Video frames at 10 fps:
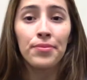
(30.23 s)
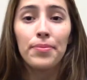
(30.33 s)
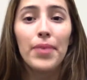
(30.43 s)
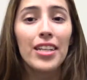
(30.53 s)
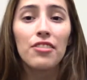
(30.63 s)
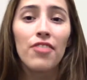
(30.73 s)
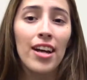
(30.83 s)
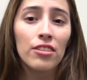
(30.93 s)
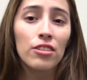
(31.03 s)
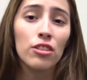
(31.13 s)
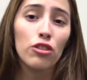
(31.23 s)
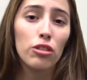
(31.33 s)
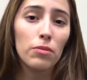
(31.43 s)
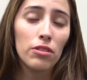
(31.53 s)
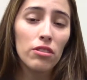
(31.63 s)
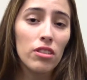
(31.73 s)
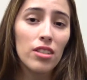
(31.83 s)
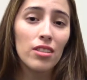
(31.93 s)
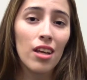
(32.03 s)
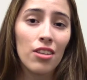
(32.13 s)
Many factors contribute to
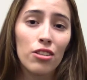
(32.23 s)
this, and the